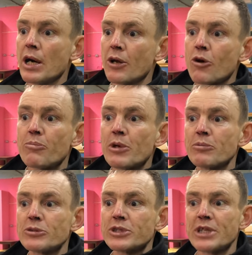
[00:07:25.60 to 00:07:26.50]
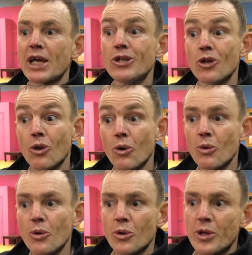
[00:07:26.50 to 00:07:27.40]
I've got people saying you look
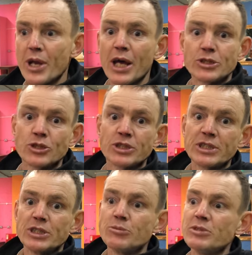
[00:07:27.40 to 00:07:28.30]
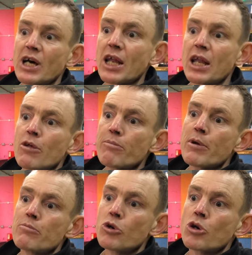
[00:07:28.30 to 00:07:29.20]
good, and that just gives me that little
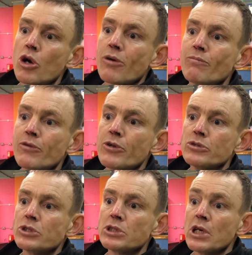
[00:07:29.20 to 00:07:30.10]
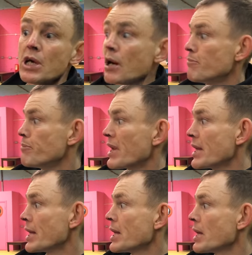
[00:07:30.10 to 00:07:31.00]
bit more confidence. And
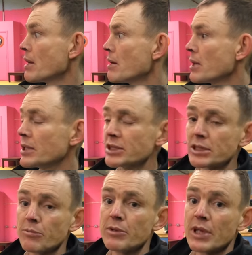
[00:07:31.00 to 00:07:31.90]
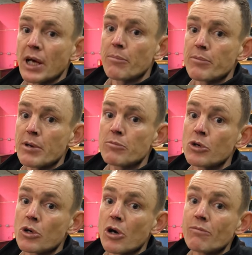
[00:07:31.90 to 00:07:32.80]
being here has given me that bit
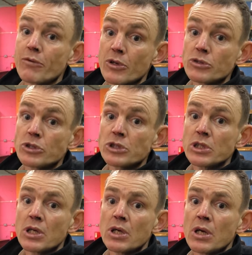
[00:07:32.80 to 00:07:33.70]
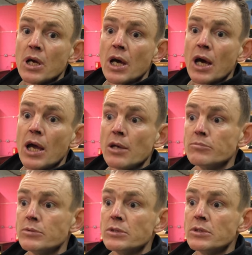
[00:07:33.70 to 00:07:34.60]
more confidence.
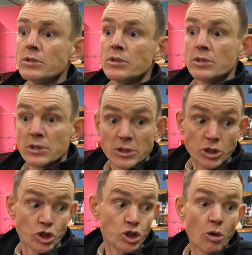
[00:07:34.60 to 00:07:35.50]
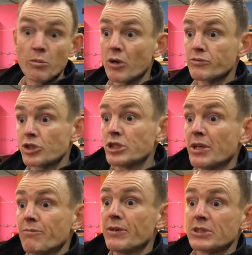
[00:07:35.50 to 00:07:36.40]
It's got me off the street.
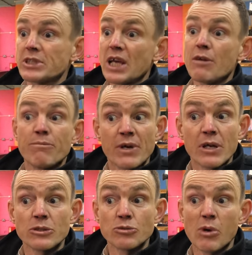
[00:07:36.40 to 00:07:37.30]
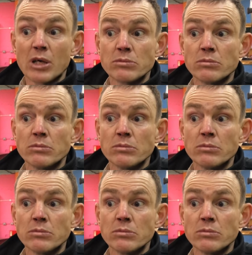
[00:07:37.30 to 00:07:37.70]
I feel safe here as well.